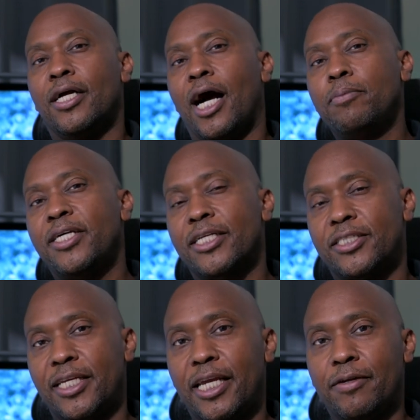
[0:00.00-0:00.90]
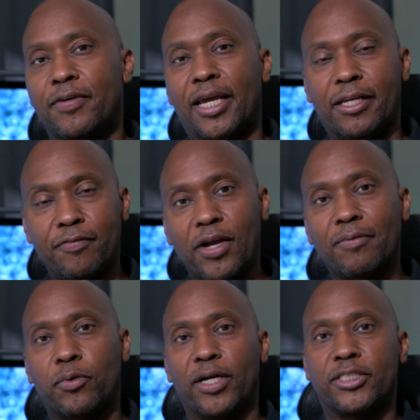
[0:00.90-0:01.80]
I'm Tech Steve, and if you
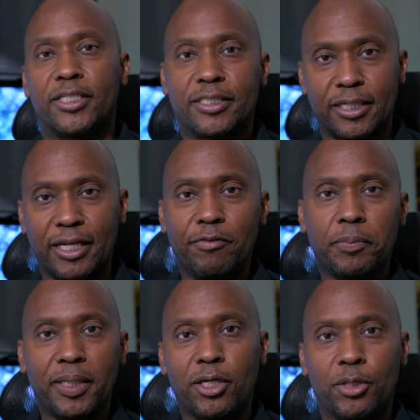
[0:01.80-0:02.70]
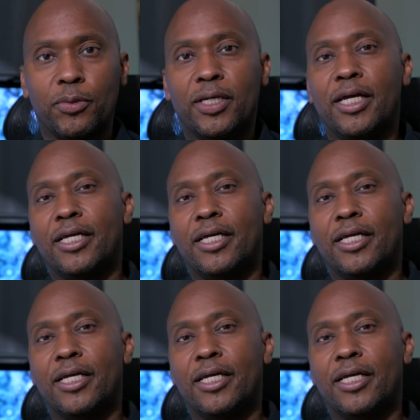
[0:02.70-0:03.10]
have questions, leave them below.